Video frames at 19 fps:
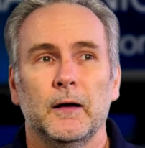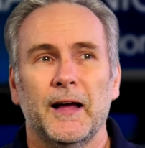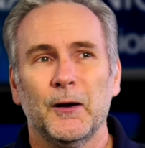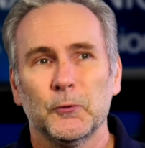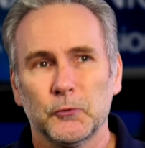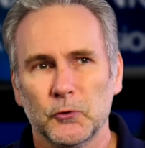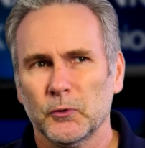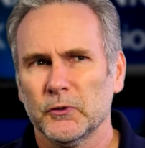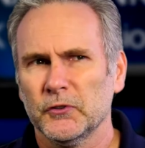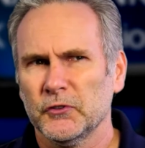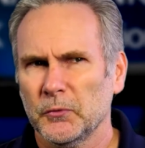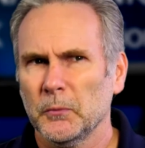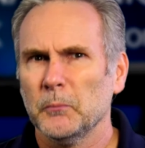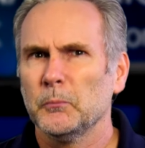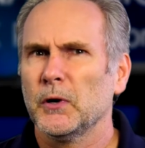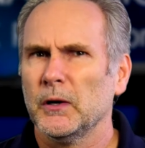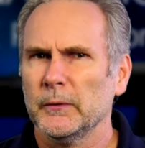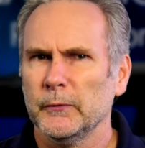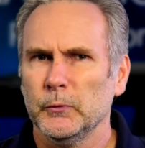Outdoors,
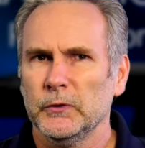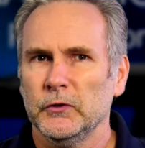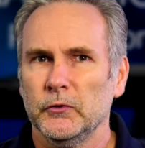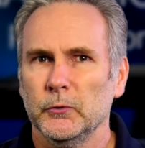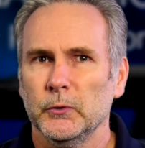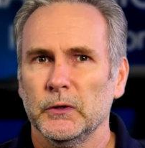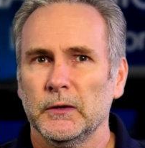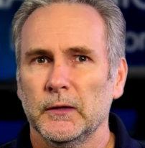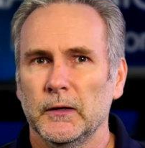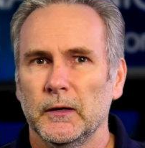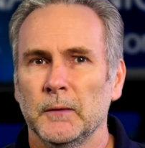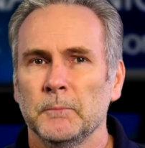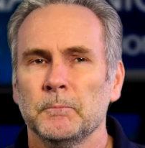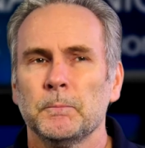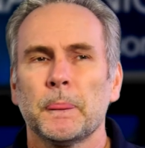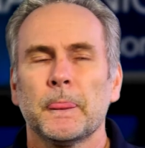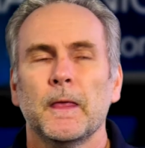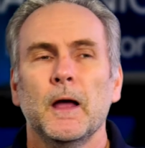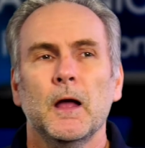probably wouldn't do it there.
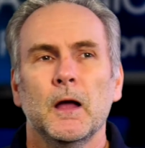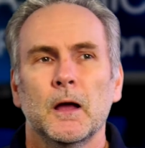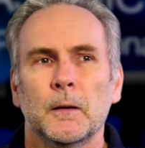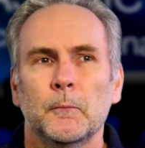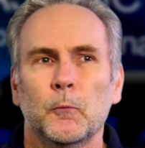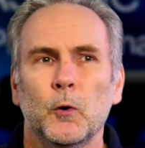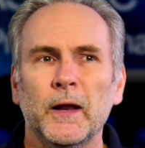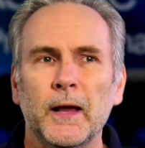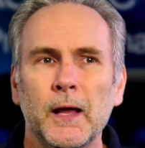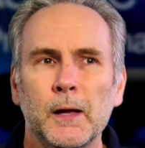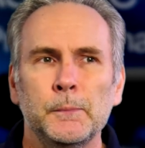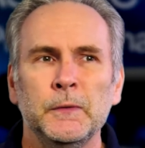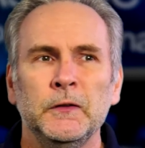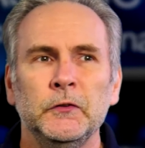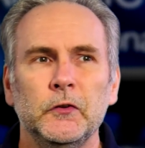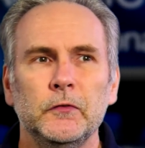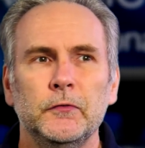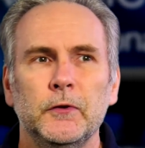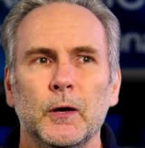What
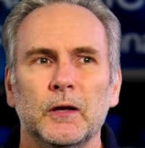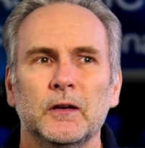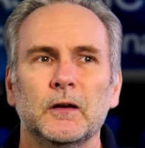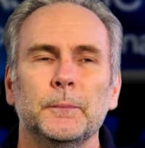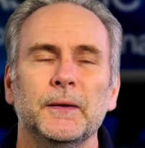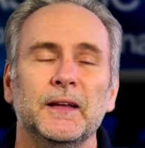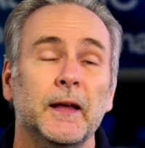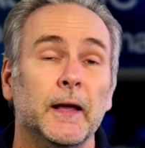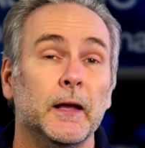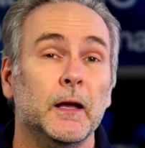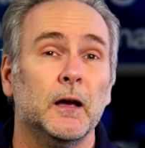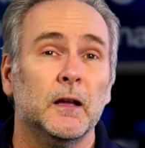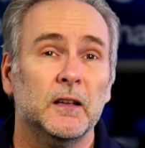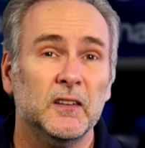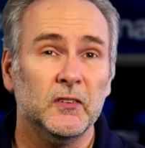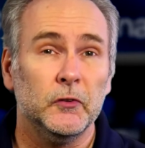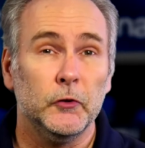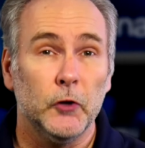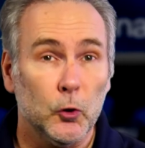happens if you end up in a
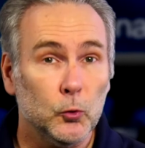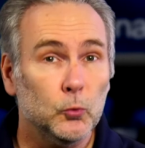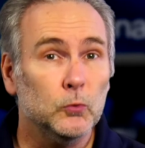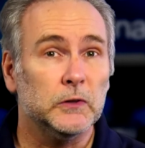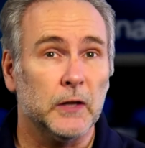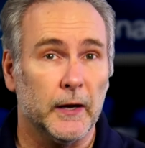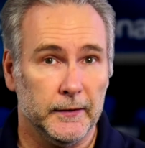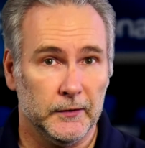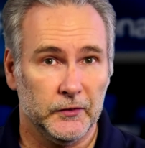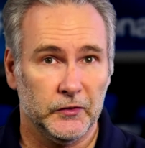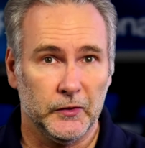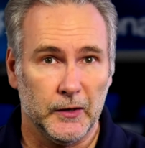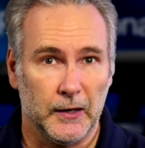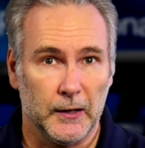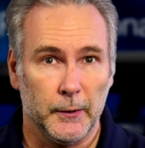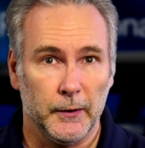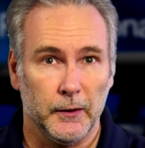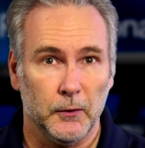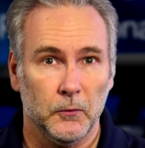no light
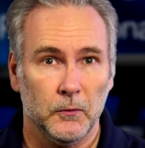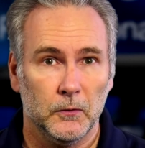scenario?